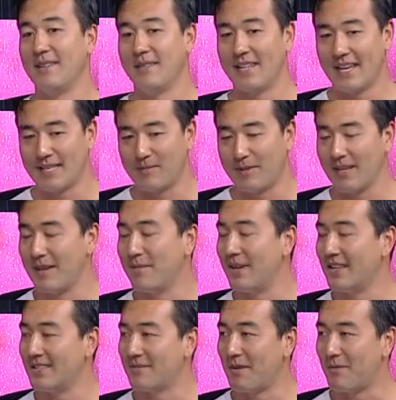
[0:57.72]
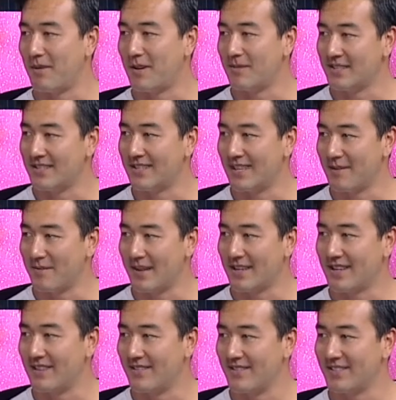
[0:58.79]
dad's playing bass and my mom is singing
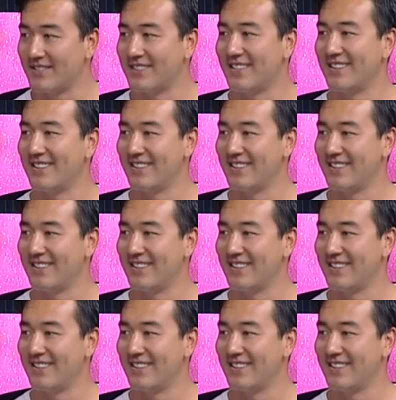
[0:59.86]
backup. That's